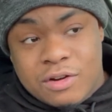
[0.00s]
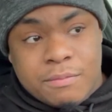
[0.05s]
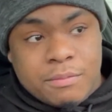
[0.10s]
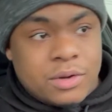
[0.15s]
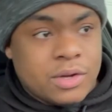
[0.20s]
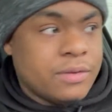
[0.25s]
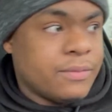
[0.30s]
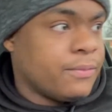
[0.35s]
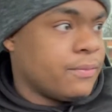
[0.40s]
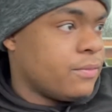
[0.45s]

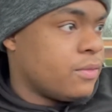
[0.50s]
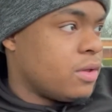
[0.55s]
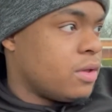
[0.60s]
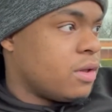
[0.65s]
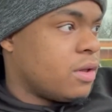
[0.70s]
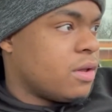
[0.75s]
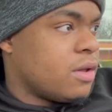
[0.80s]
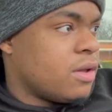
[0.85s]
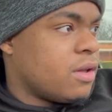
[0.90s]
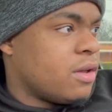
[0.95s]
But
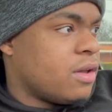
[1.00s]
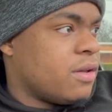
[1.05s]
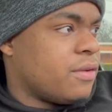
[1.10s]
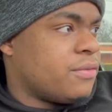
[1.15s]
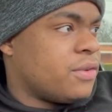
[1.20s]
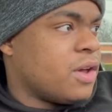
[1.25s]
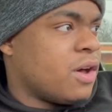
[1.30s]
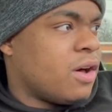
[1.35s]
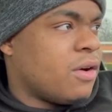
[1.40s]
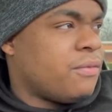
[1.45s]
if
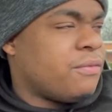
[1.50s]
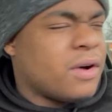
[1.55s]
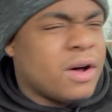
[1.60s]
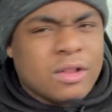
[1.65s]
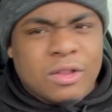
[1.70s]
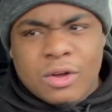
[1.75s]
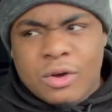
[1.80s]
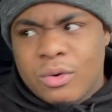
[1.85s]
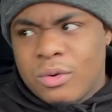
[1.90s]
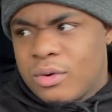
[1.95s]
y'all
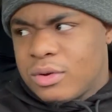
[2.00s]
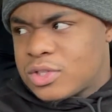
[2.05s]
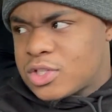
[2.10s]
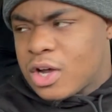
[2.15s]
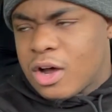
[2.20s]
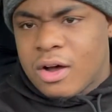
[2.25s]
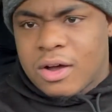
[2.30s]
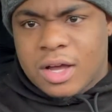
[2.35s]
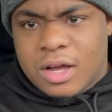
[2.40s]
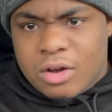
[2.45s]
follow
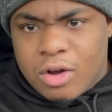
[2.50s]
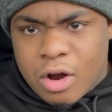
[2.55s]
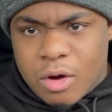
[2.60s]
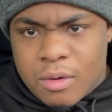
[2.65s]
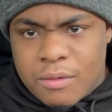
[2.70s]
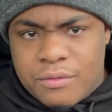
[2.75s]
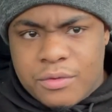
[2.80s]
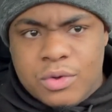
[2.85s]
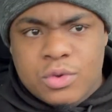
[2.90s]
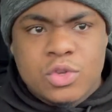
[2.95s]
Tall Guy Car
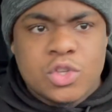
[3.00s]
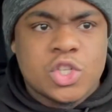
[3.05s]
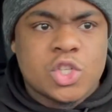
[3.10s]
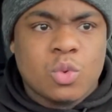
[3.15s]
Reviews,